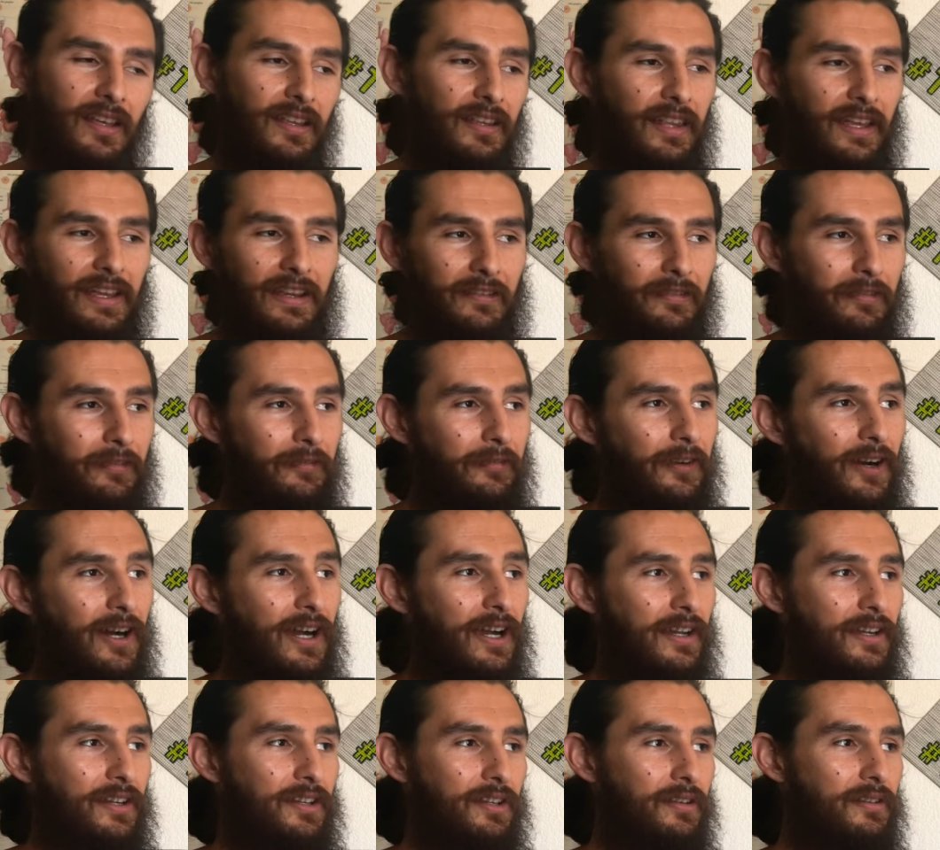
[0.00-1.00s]
Like,
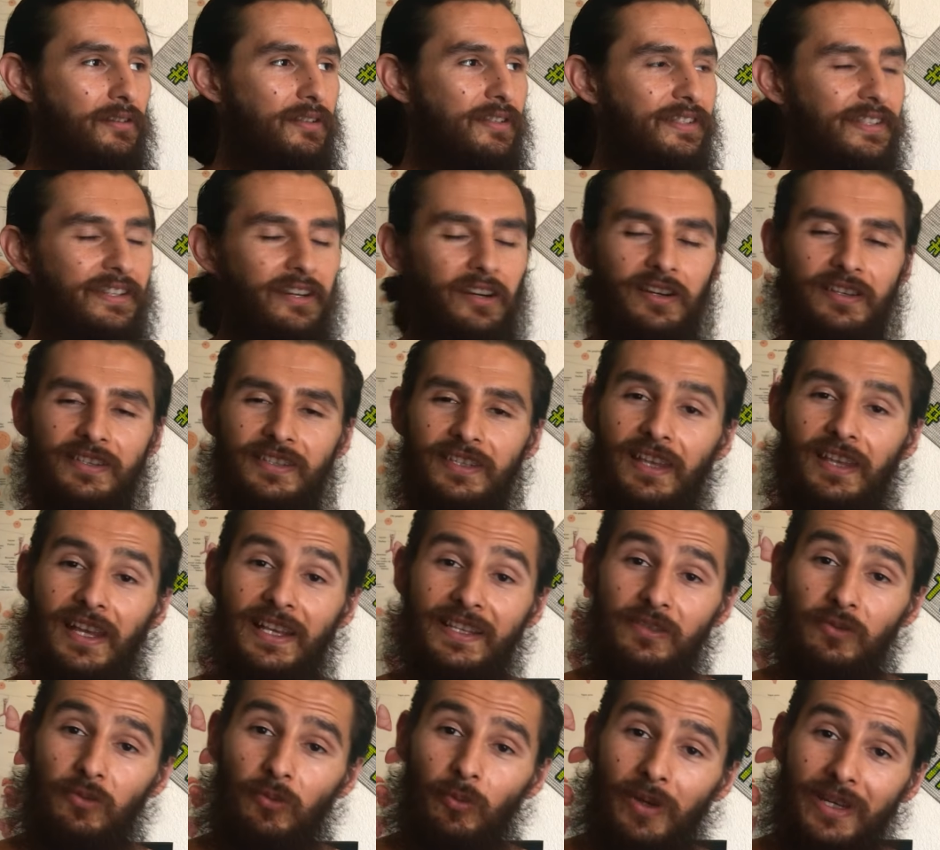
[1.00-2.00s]
fuck, dude, seriously,
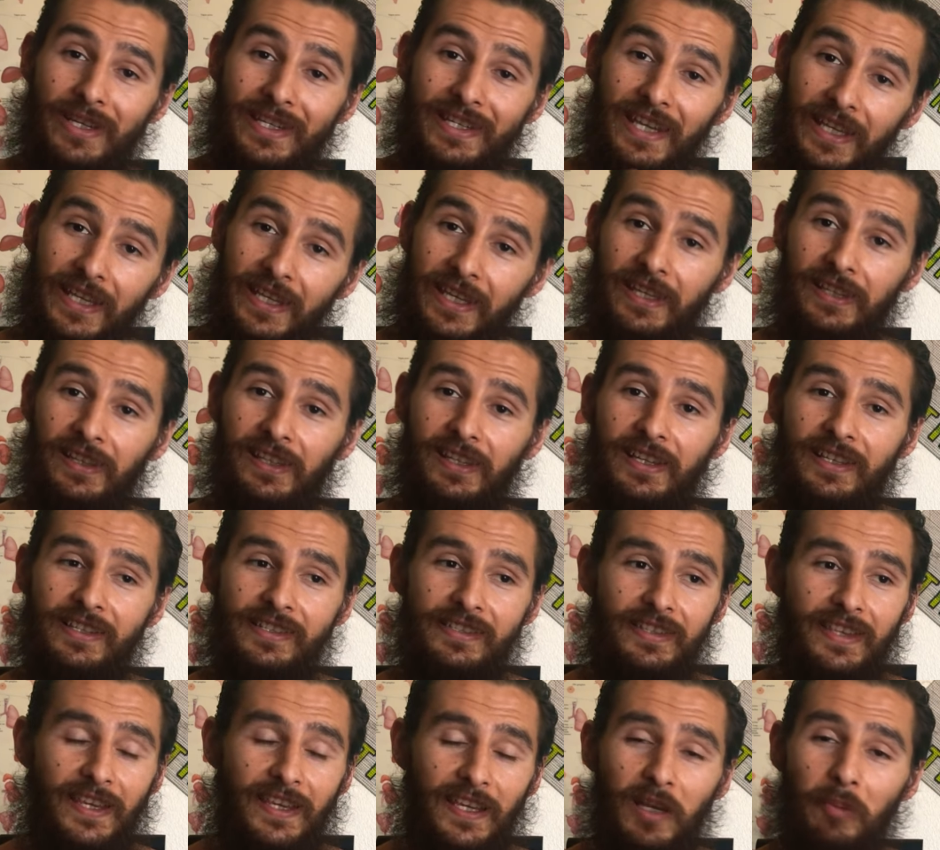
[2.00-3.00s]
that's ridiculous.
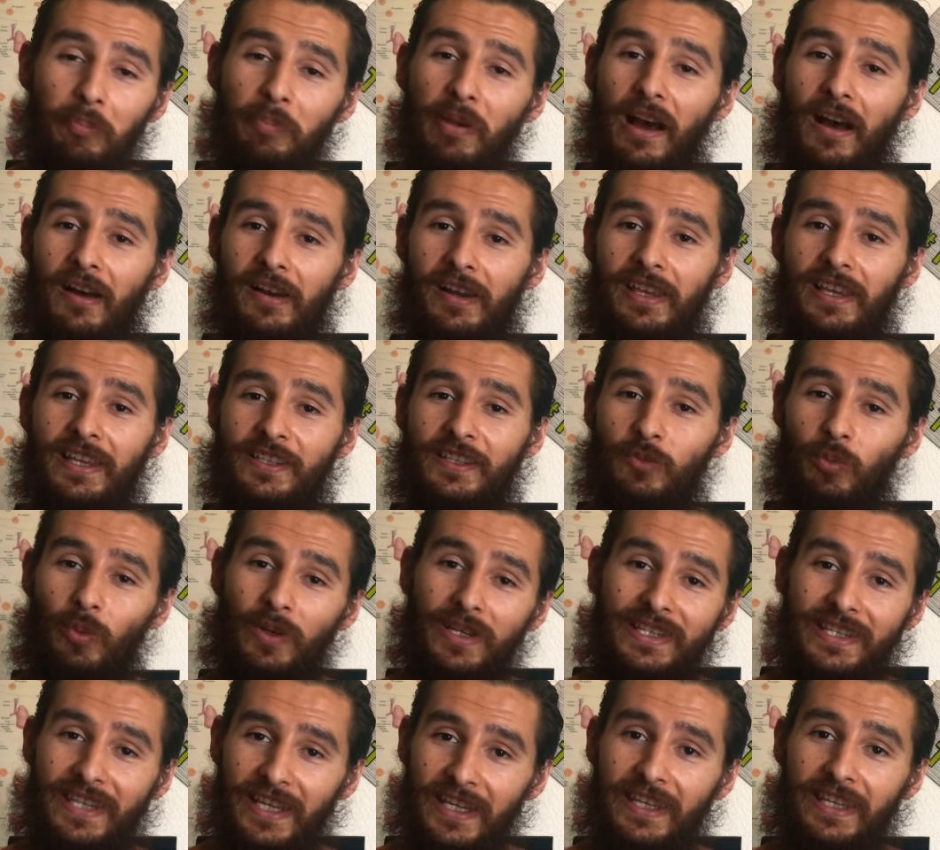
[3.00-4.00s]
Think about it, it's
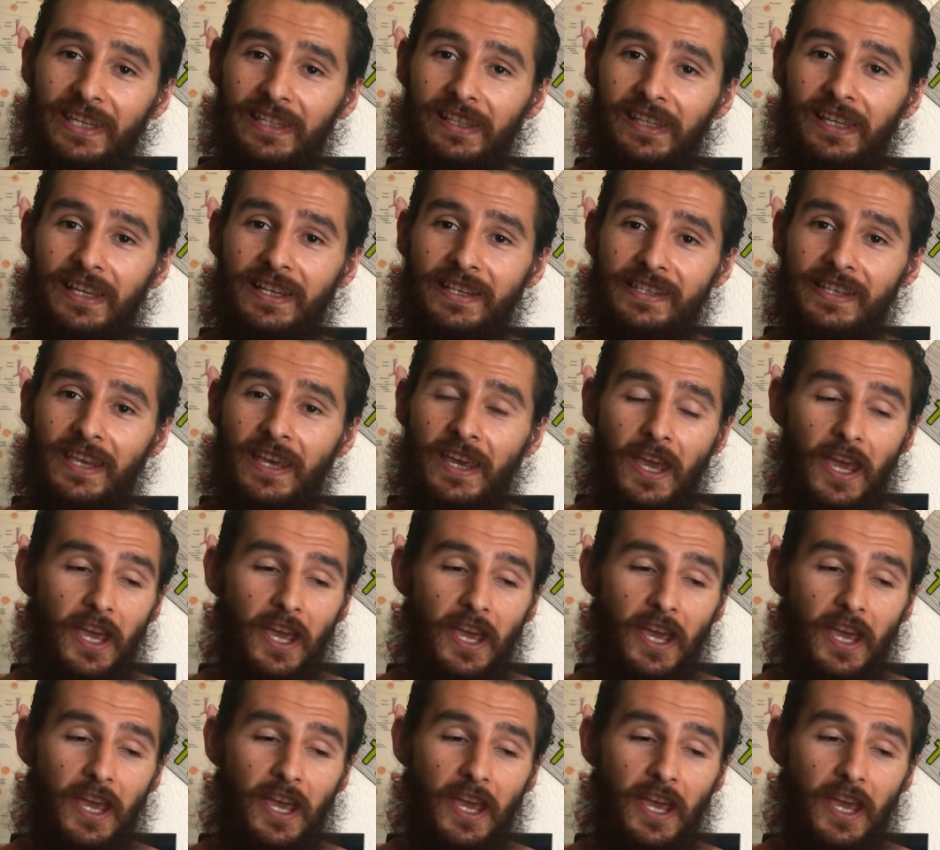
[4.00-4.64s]
ridiculous.